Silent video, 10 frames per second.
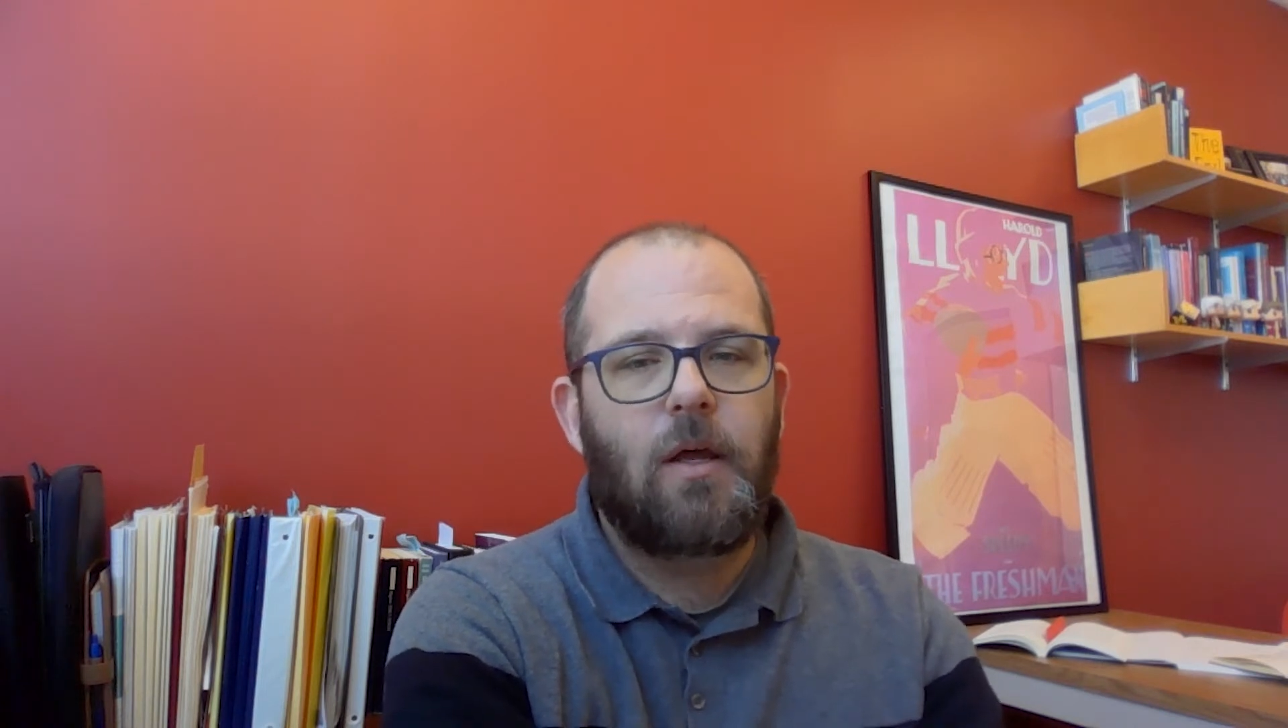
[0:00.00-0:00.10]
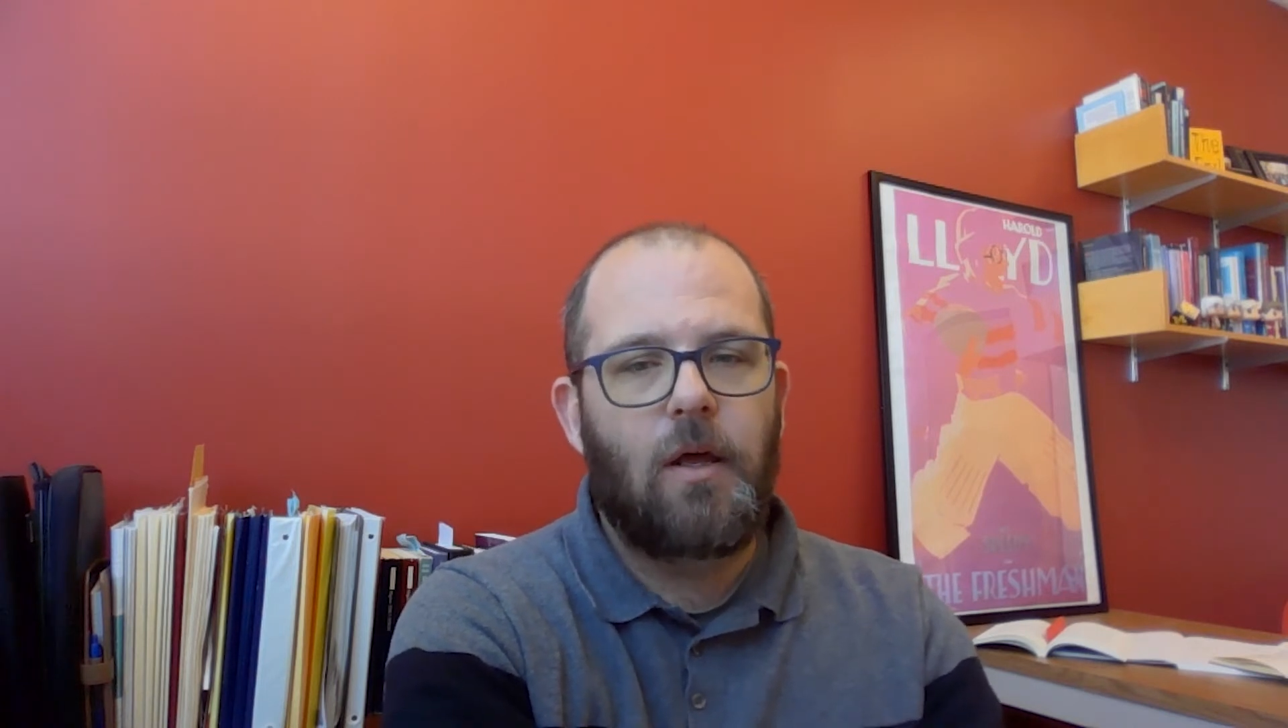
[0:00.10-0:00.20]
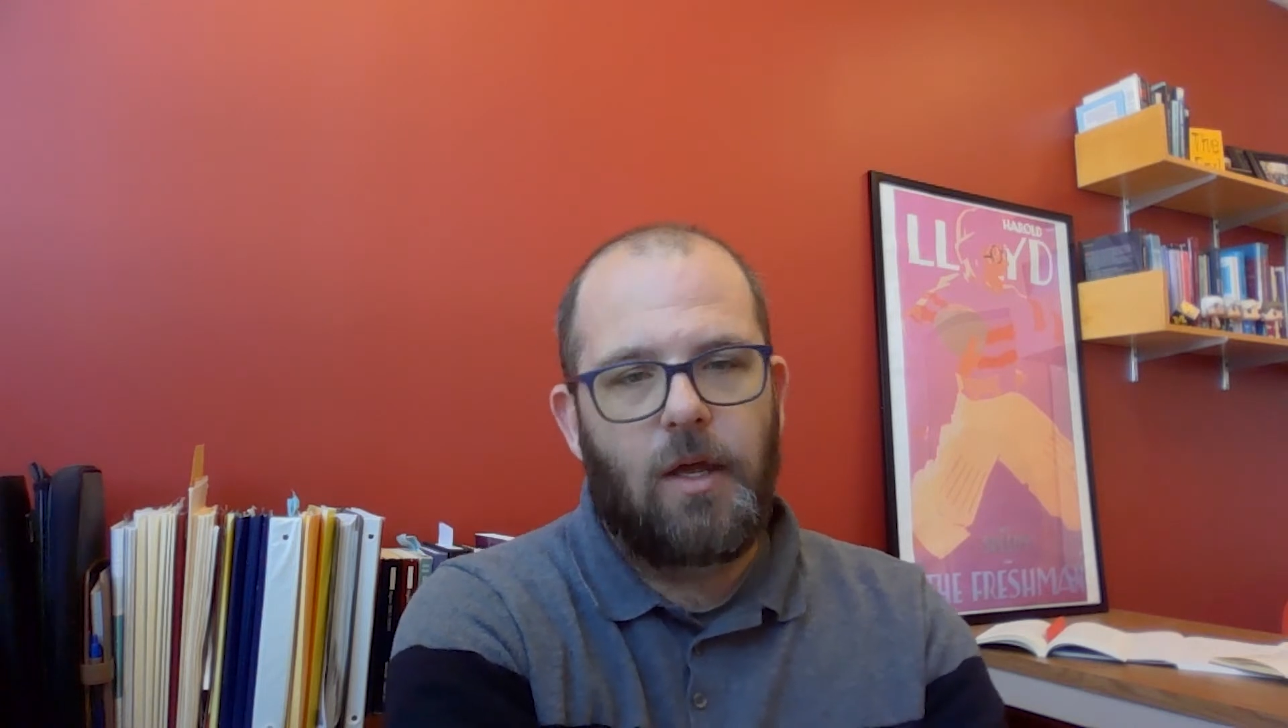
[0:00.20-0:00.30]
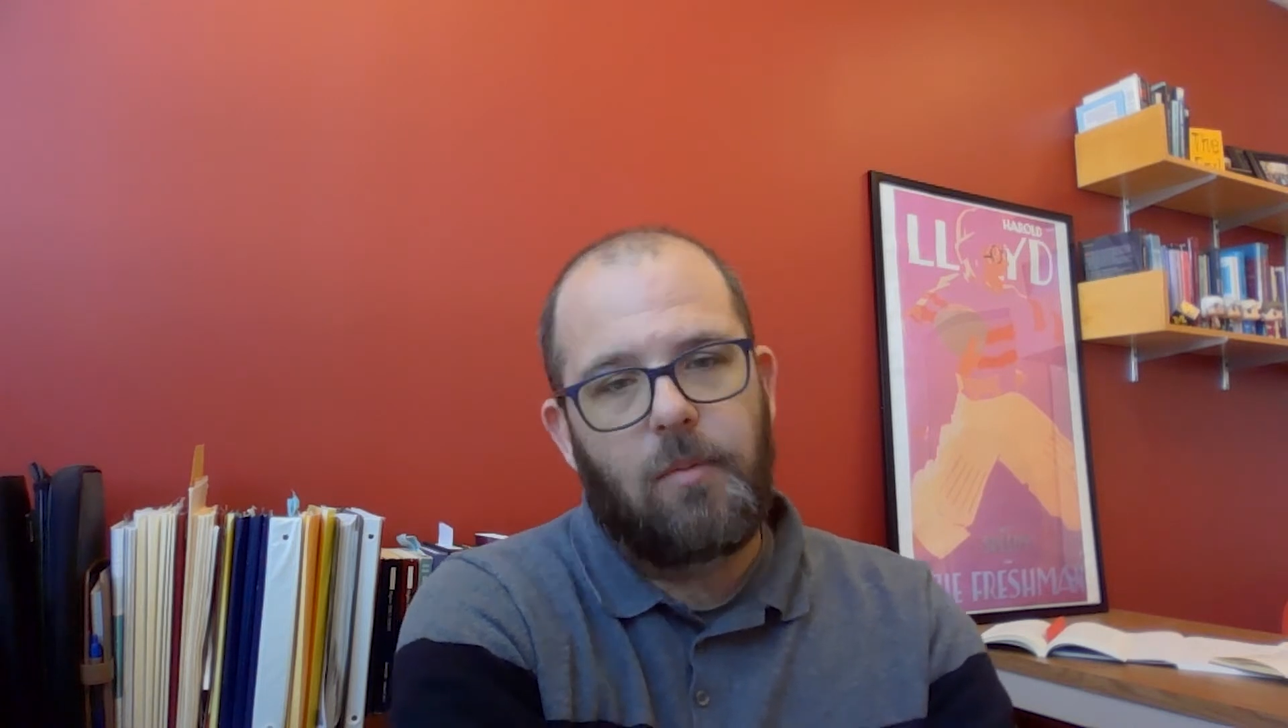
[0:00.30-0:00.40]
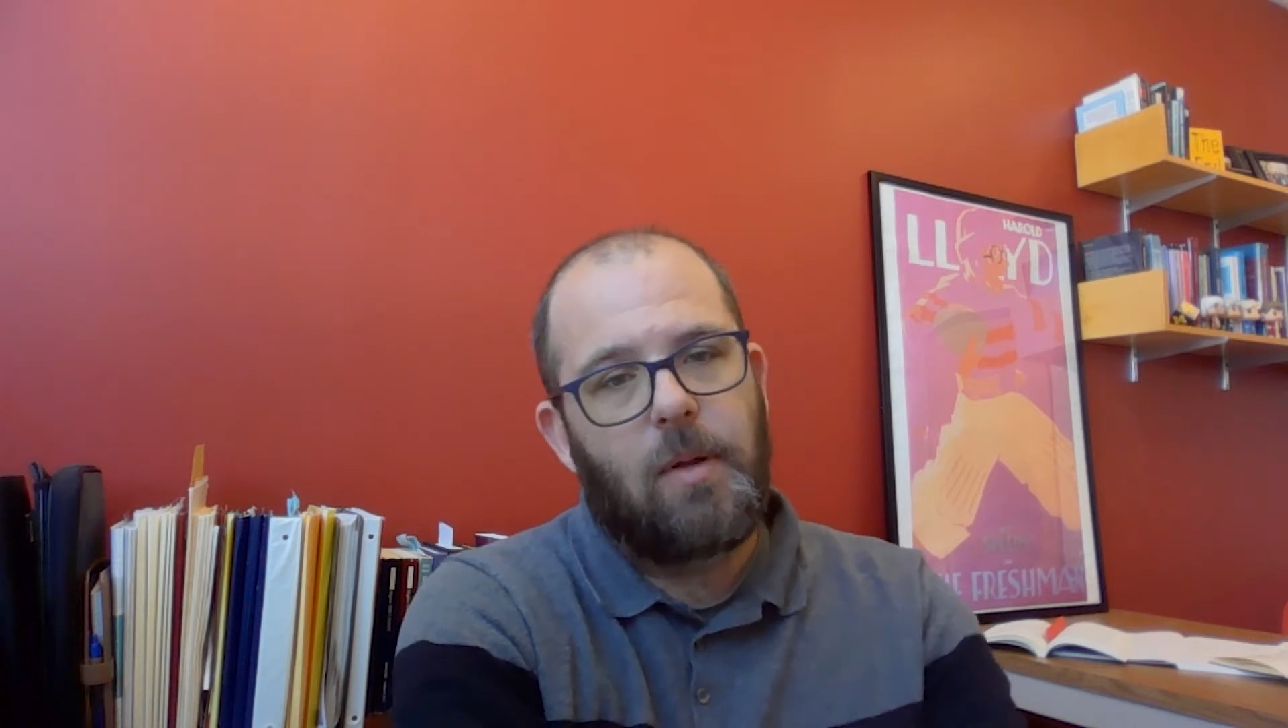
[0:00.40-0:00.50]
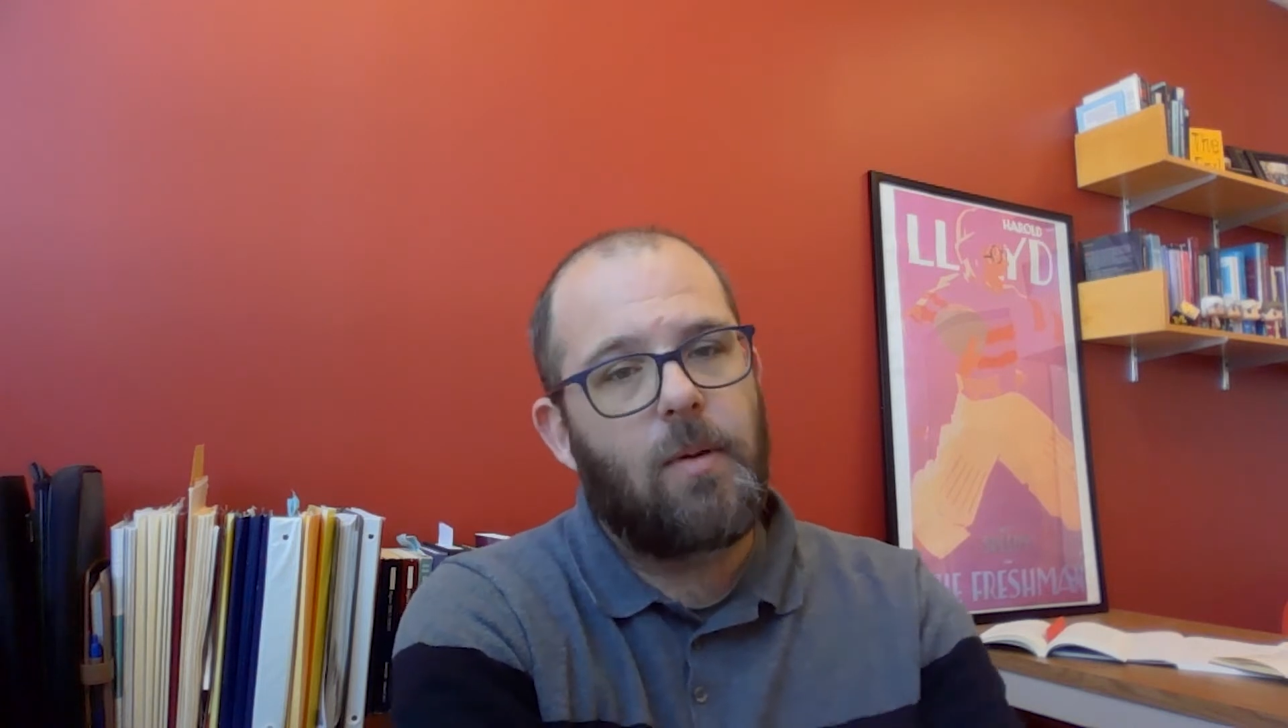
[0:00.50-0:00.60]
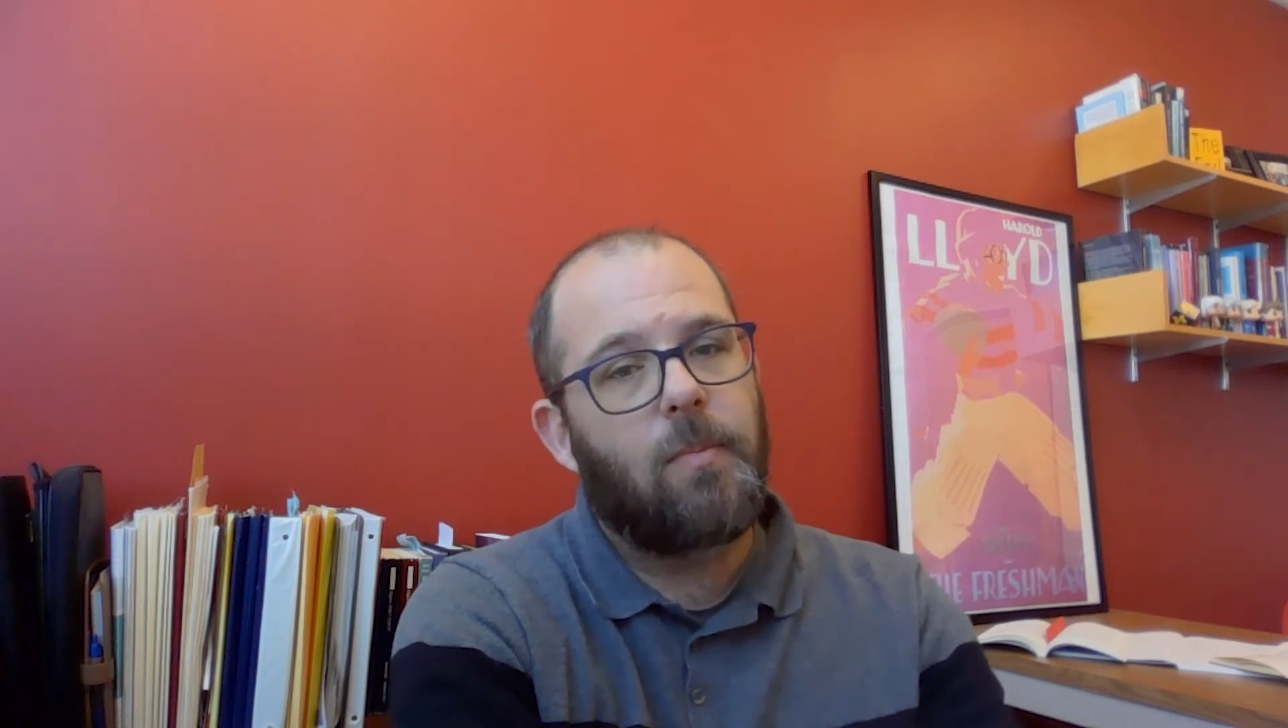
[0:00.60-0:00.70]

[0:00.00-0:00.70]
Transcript: and maybe